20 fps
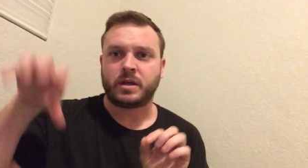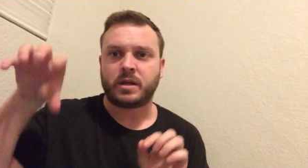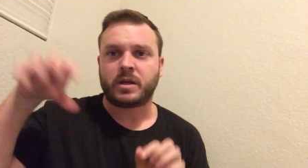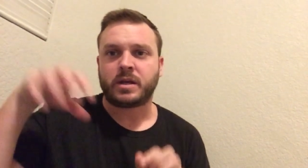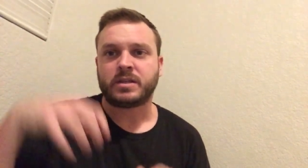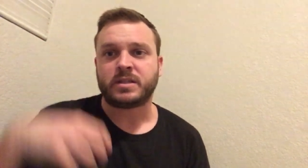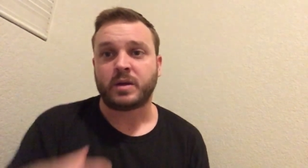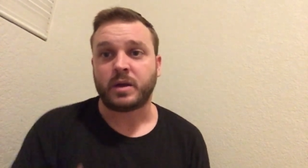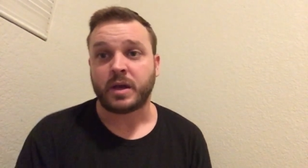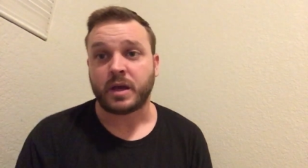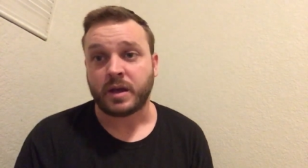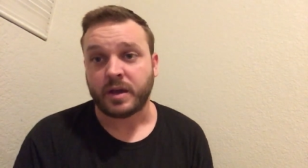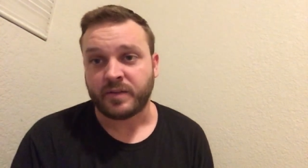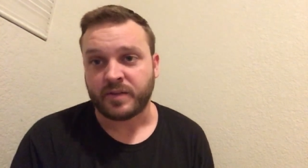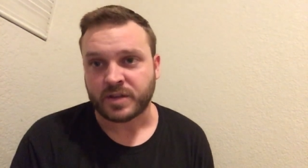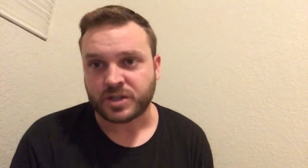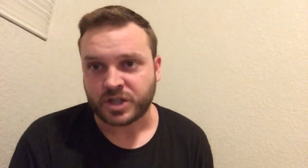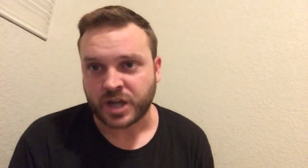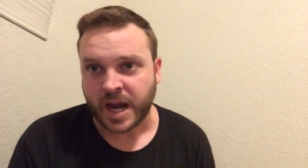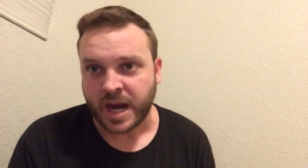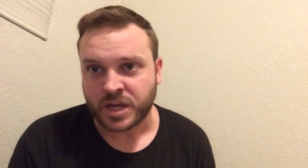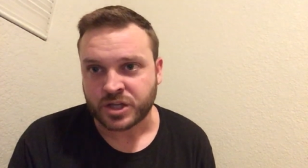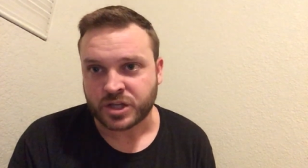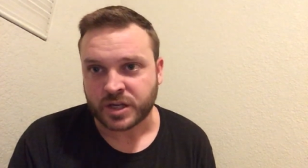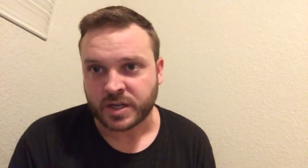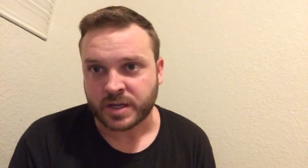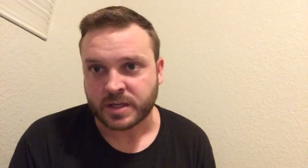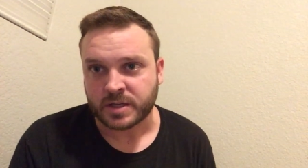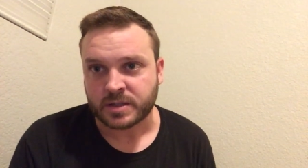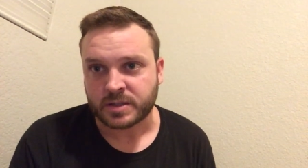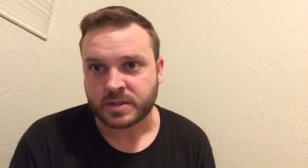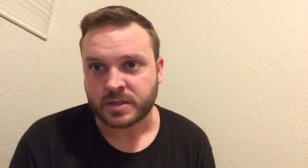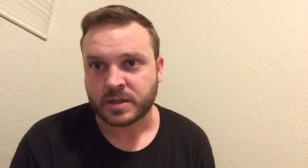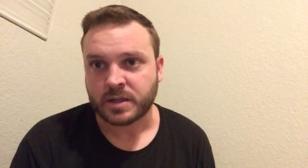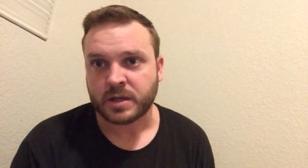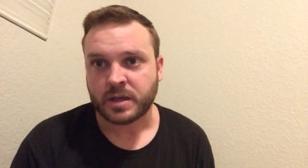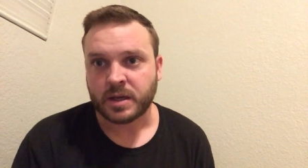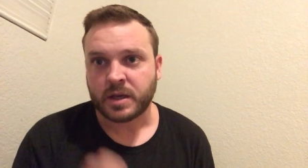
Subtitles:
because it, if it changes,